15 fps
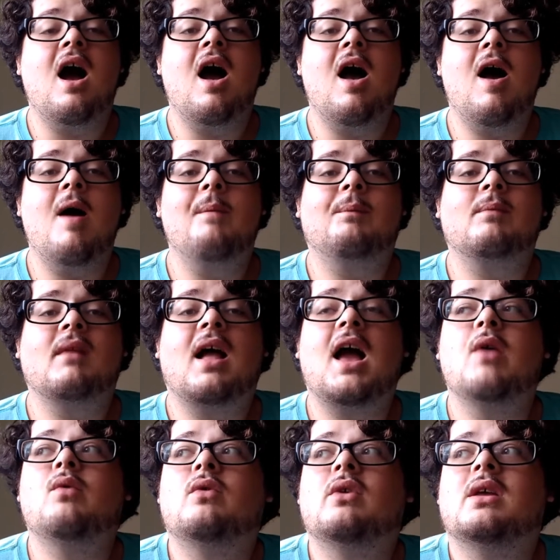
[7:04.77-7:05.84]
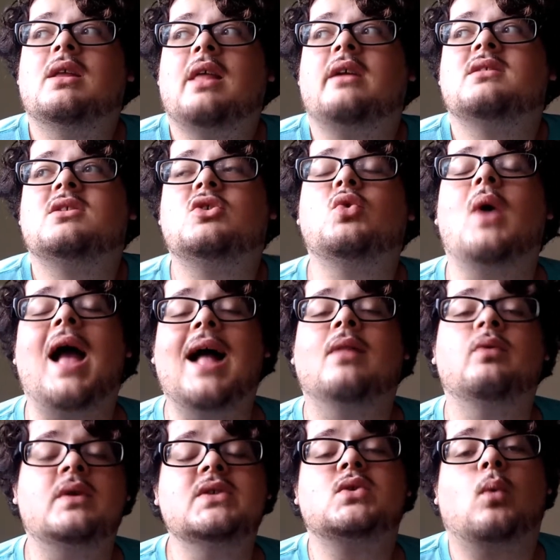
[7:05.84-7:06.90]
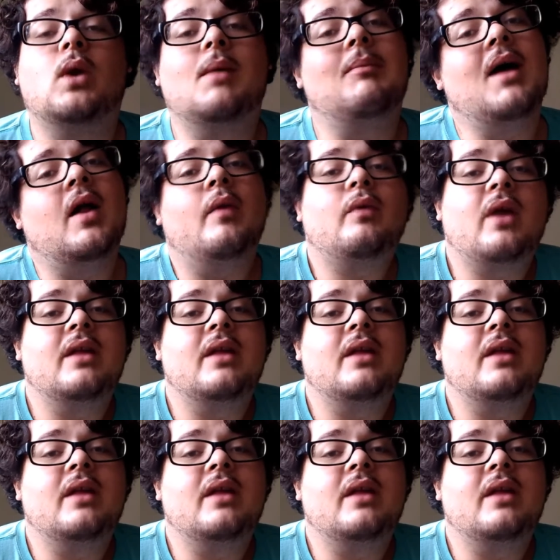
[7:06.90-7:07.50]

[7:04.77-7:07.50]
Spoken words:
I would really like to do at least 1 a month.